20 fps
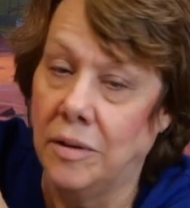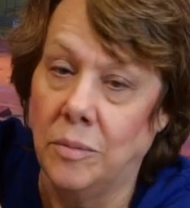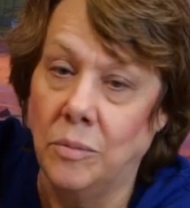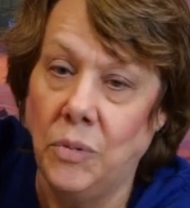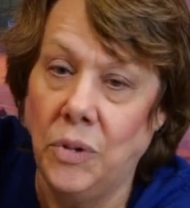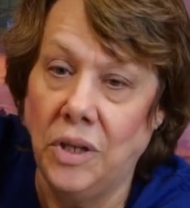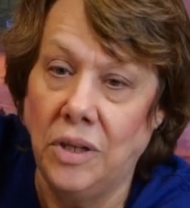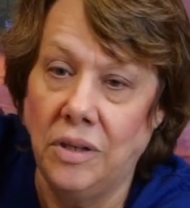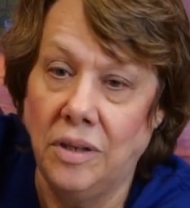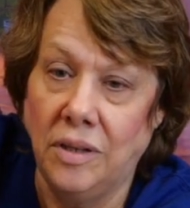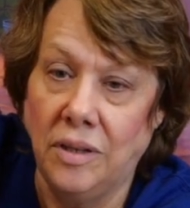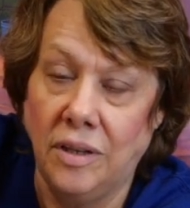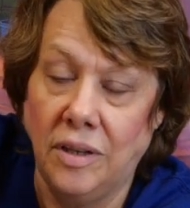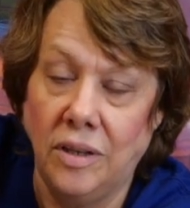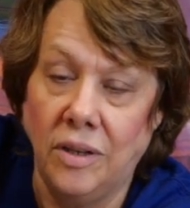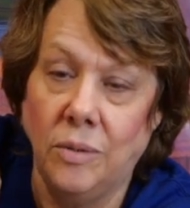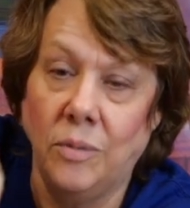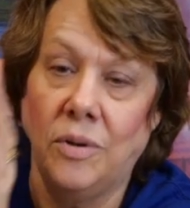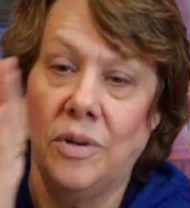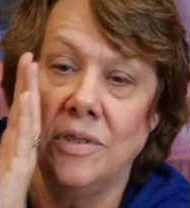But
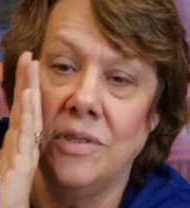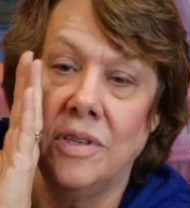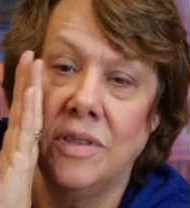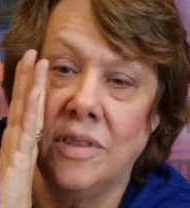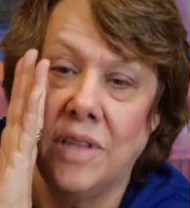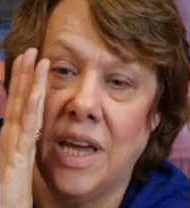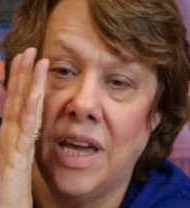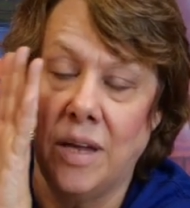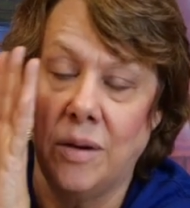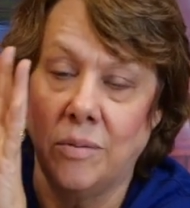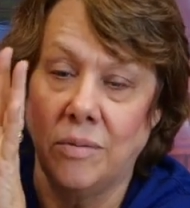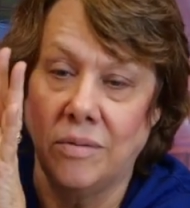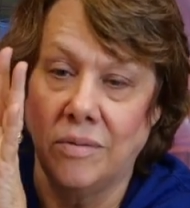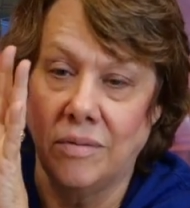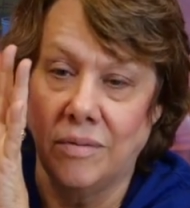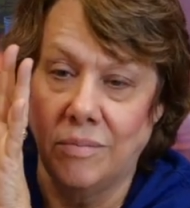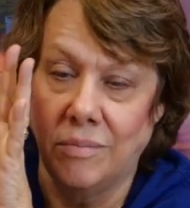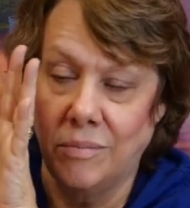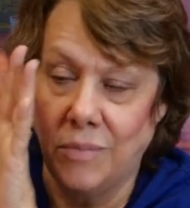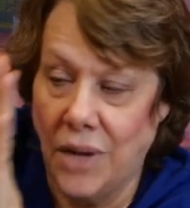it wasn't that
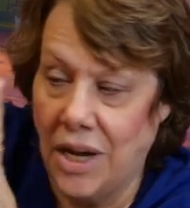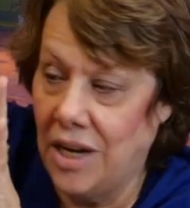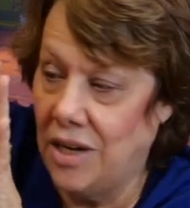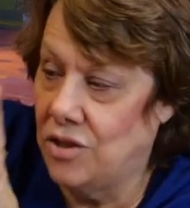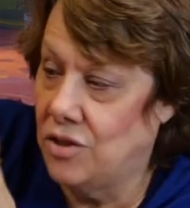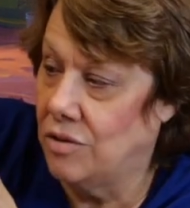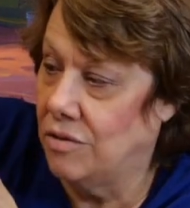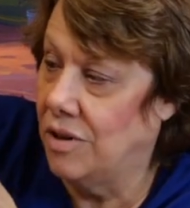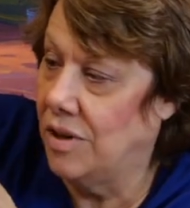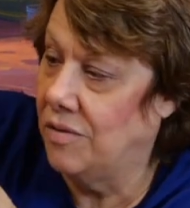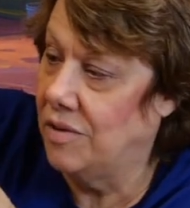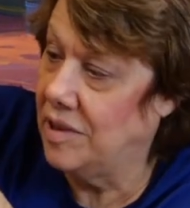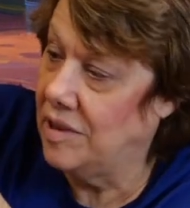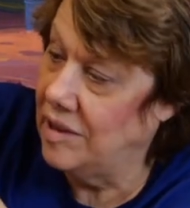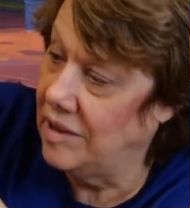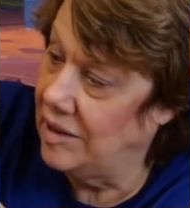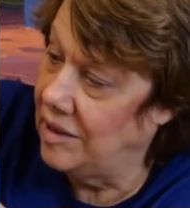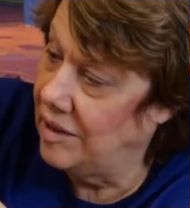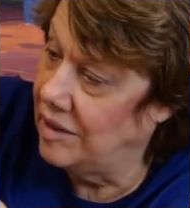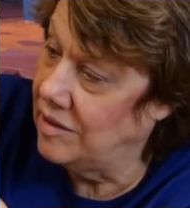major of a
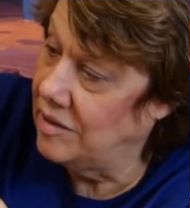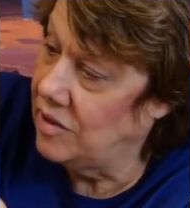thing.